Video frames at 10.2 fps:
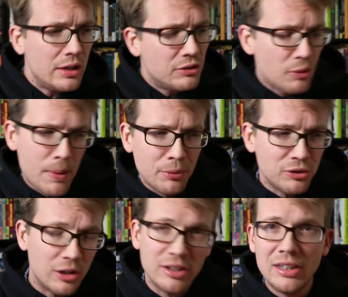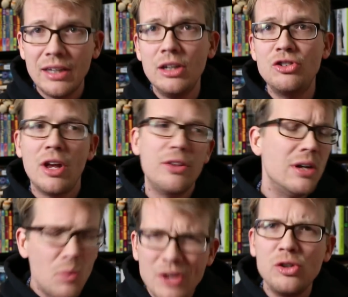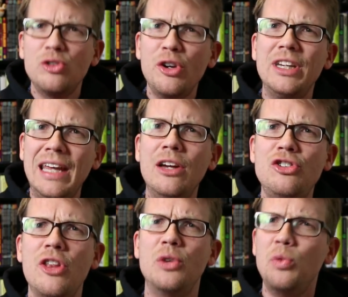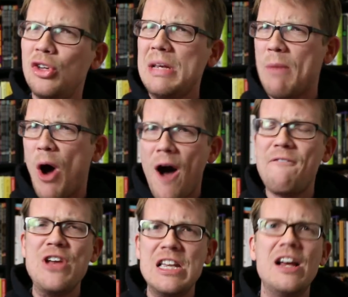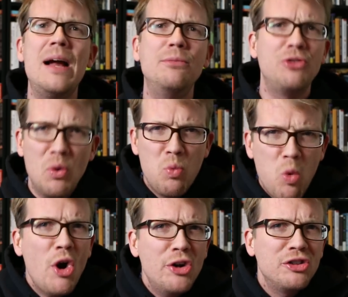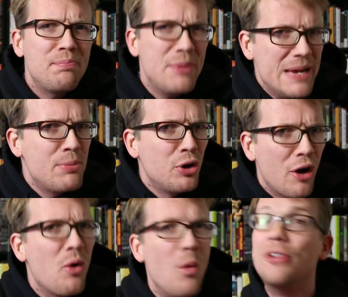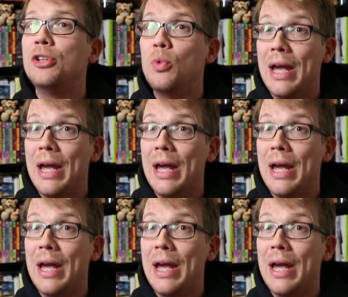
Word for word: and so people start to kill each other, and once you start to kill each other, really oftentimes the worst people are the ones who